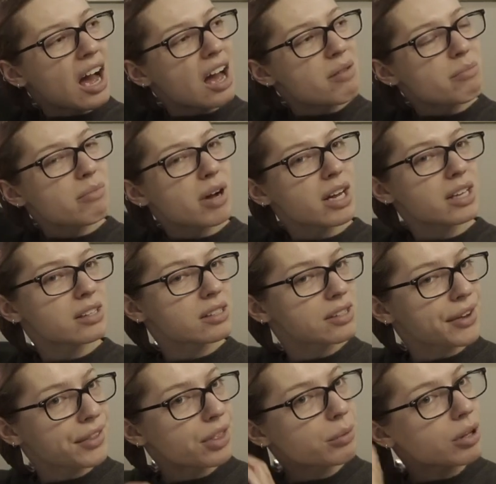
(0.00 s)
I might
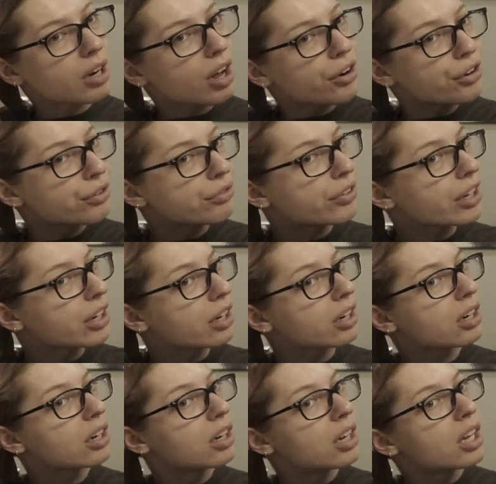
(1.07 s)
sell them at auto
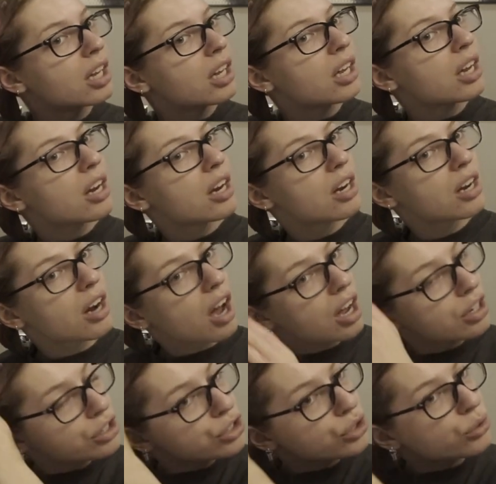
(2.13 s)
fair.
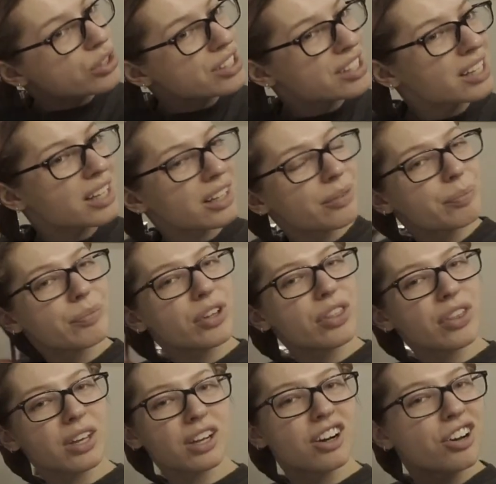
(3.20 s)
Not sure. See, the
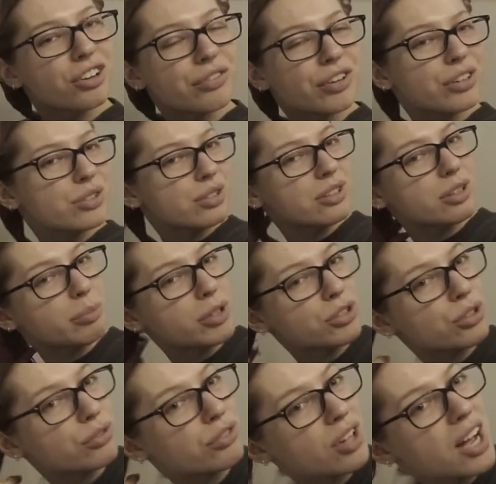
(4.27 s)
thing at auto fair is it's a
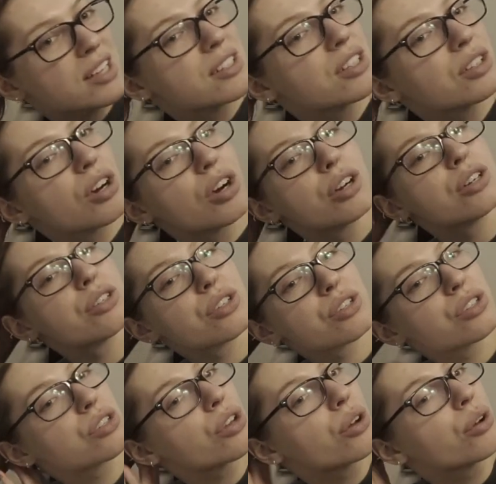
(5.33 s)
bunch of classic cars,
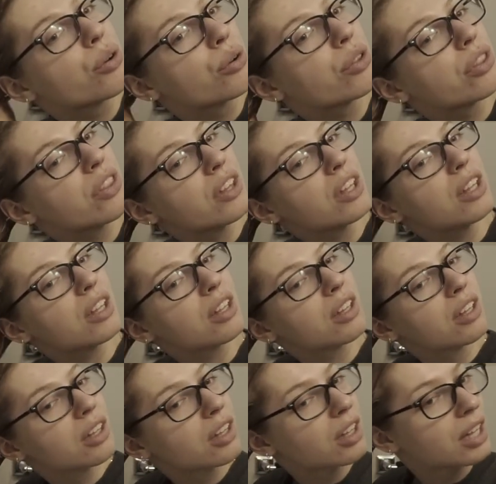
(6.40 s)
so the,
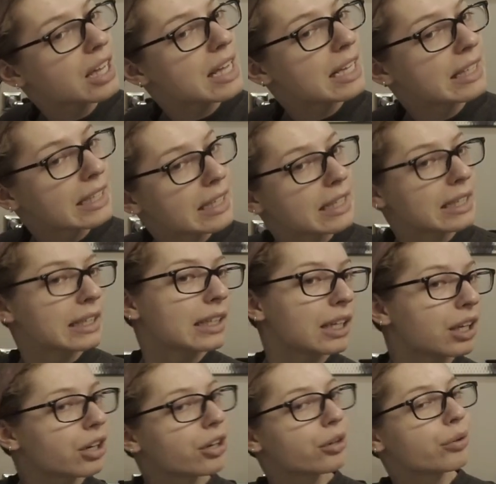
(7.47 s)

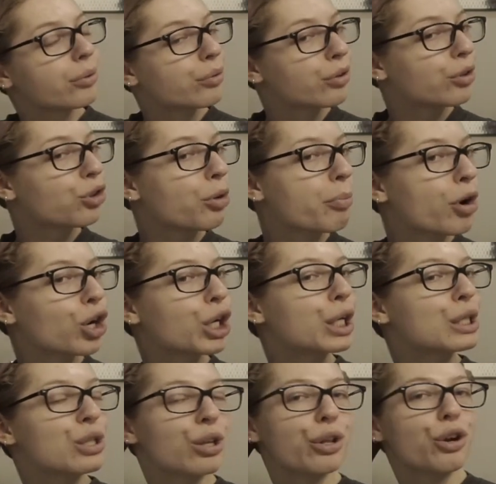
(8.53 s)
you know, the
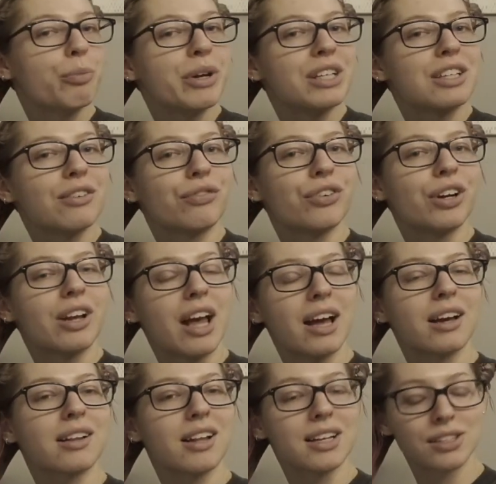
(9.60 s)
market's a little bit different
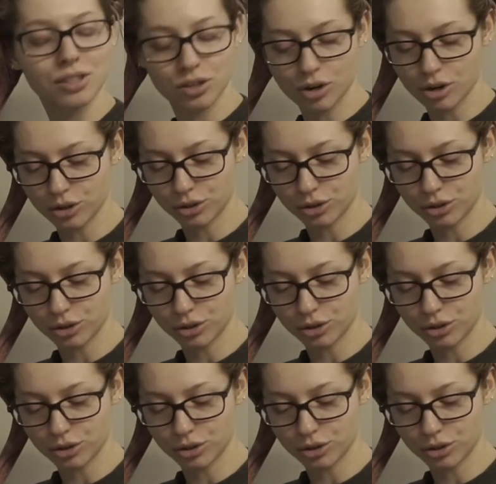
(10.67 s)
at classic car